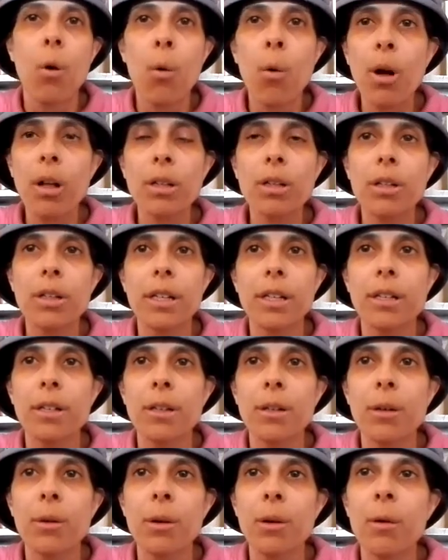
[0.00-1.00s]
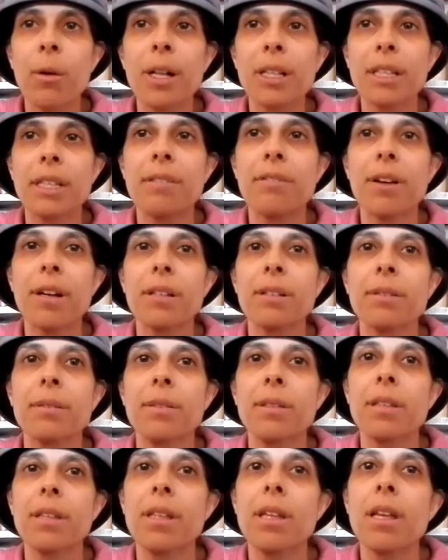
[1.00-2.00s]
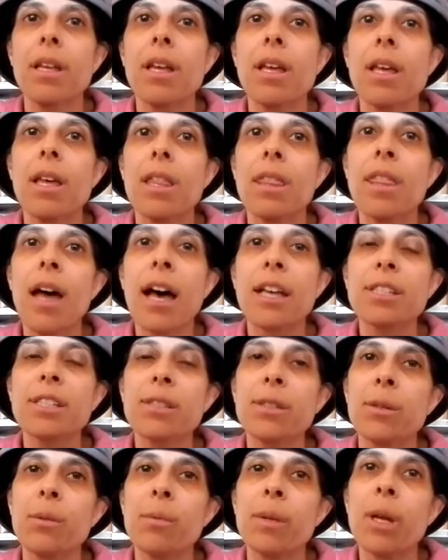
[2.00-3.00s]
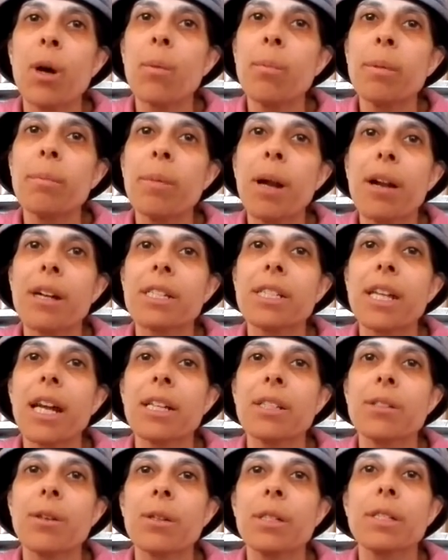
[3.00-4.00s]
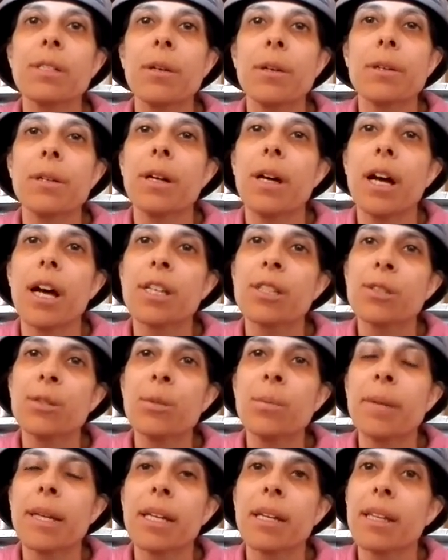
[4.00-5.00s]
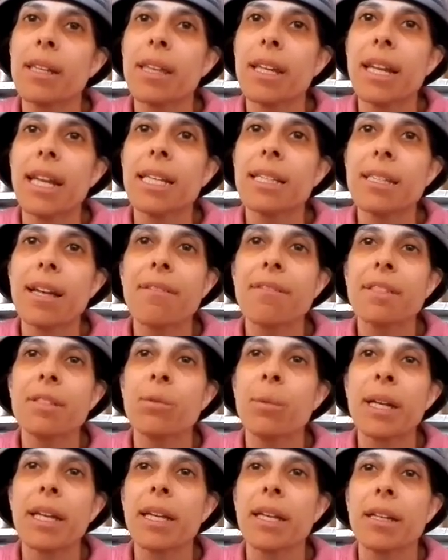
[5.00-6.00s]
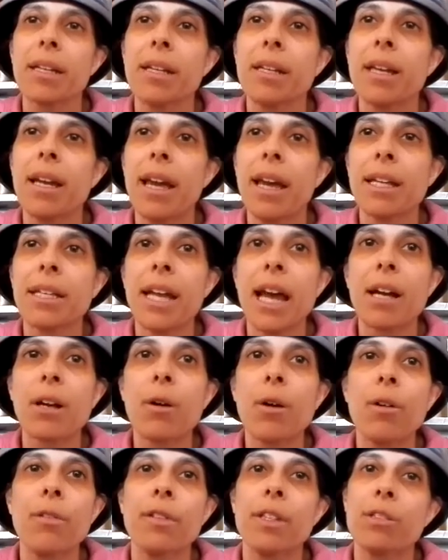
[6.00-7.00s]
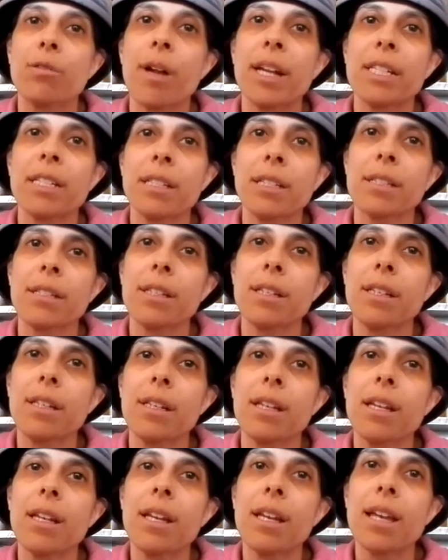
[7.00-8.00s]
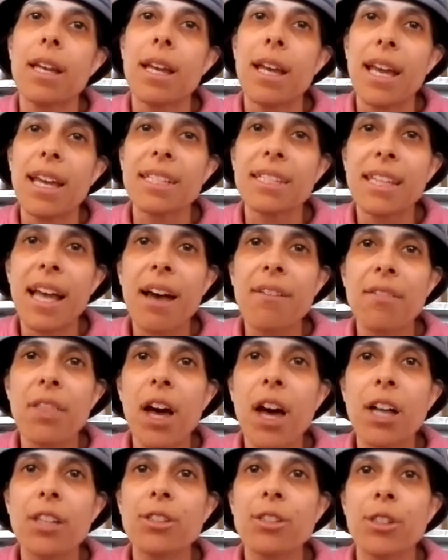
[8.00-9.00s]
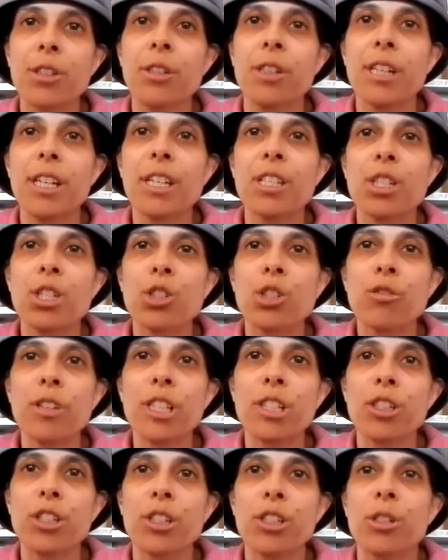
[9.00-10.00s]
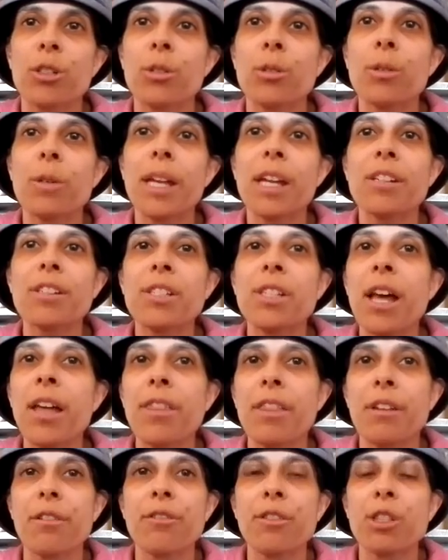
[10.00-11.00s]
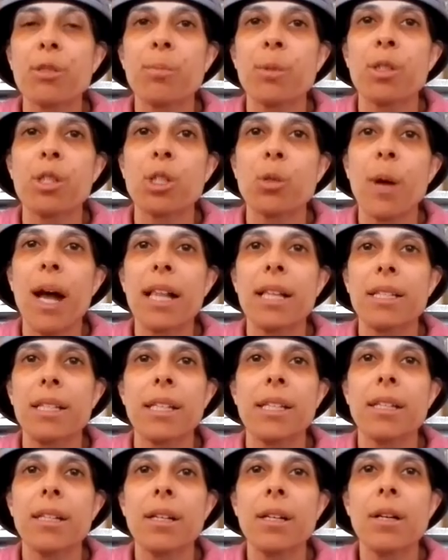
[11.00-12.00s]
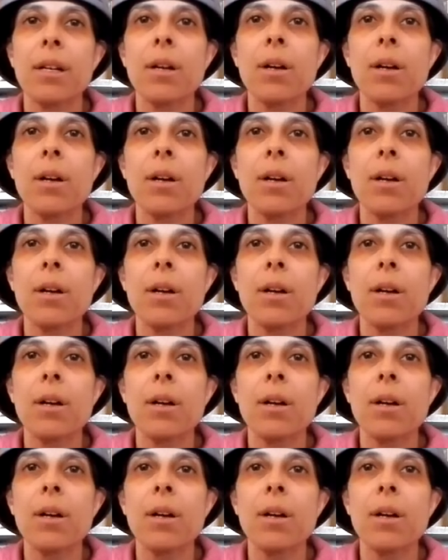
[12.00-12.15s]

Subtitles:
all good or all evil. Thus, we open Parashat Toledot assuming that Esav is wicked and Yaakov is righteous. Esav the hunter is a trickster who cares nothing for spirituality,